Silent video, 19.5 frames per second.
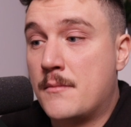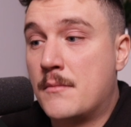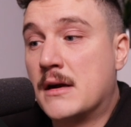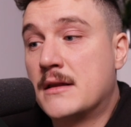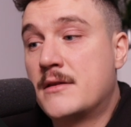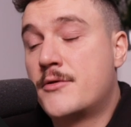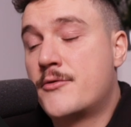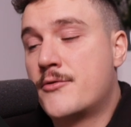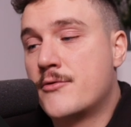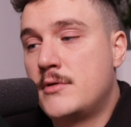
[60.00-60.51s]

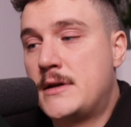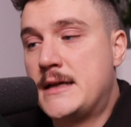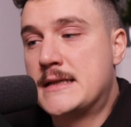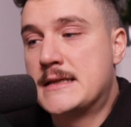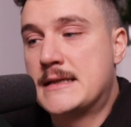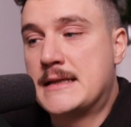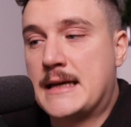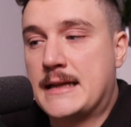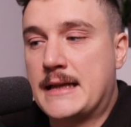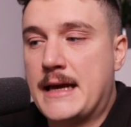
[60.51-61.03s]
But the truth
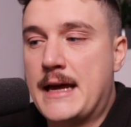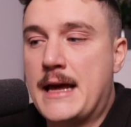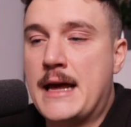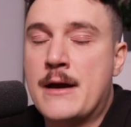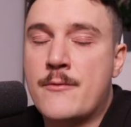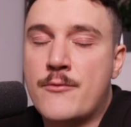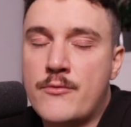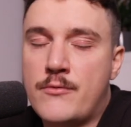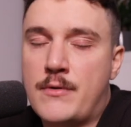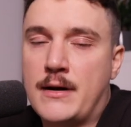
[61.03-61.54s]
is that
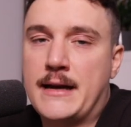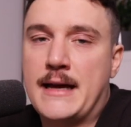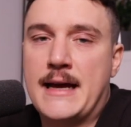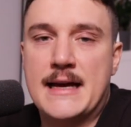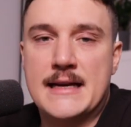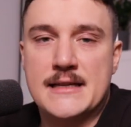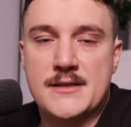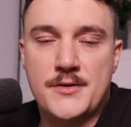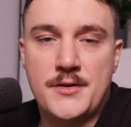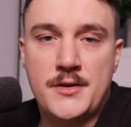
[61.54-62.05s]
everyone
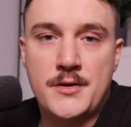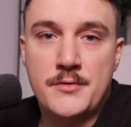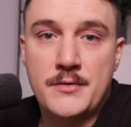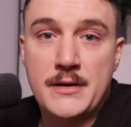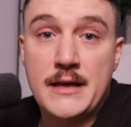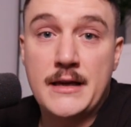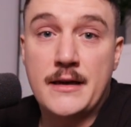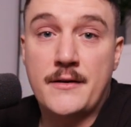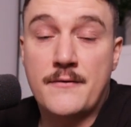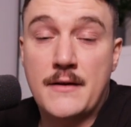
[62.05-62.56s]
has a
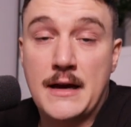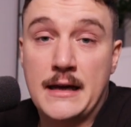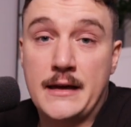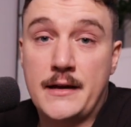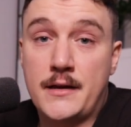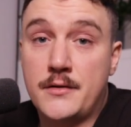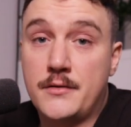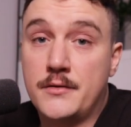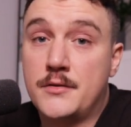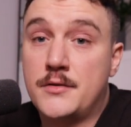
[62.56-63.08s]
unique
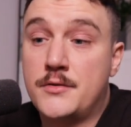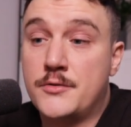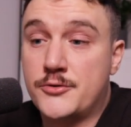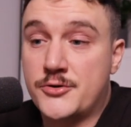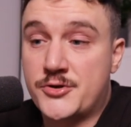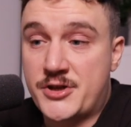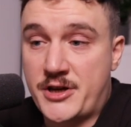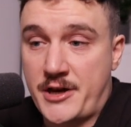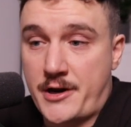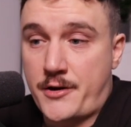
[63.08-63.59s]
value to
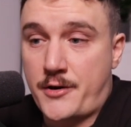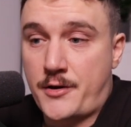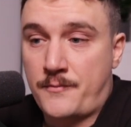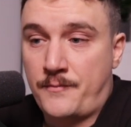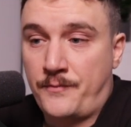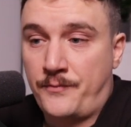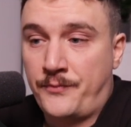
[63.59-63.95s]
share.